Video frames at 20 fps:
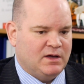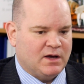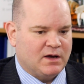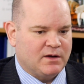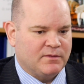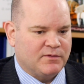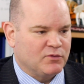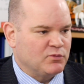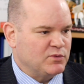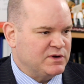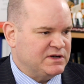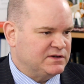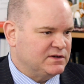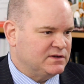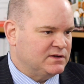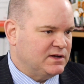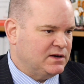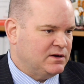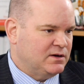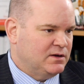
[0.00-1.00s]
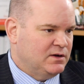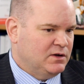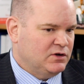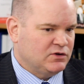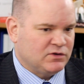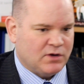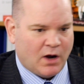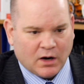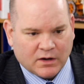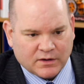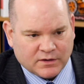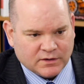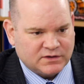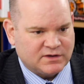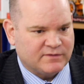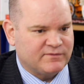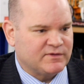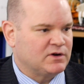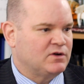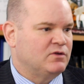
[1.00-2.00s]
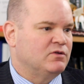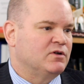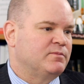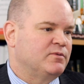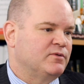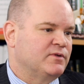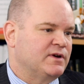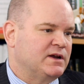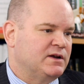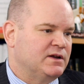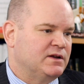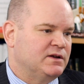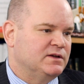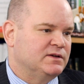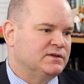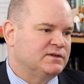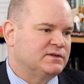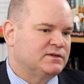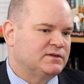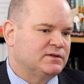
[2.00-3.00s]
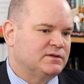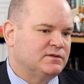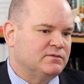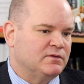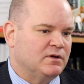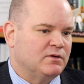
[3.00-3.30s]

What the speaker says: The reason that doctors have incorporated is,